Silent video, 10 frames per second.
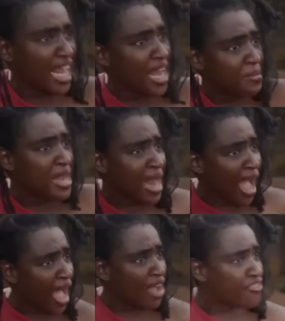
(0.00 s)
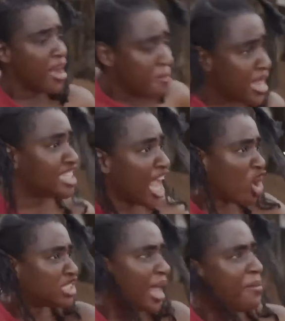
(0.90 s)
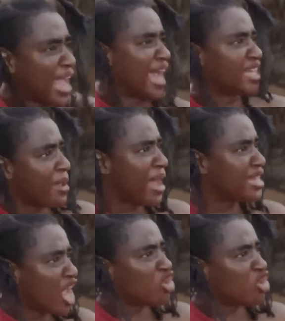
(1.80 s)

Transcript: say, leave me now. Feel me, day your day, make a day my day.